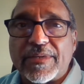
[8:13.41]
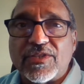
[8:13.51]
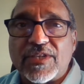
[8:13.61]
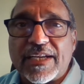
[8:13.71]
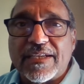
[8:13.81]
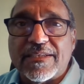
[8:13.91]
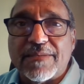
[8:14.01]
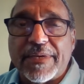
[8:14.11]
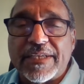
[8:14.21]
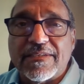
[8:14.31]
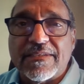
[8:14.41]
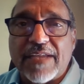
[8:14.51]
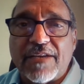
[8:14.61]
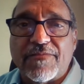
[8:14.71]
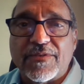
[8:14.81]
in genetics at Penn
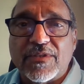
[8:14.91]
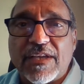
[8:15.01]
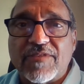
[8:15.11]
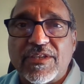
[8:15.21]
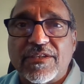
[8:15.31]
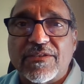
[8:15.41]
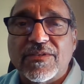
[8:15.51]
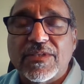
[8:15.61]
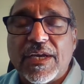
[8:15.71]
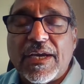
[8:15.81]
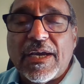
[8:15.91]
State for 7 years.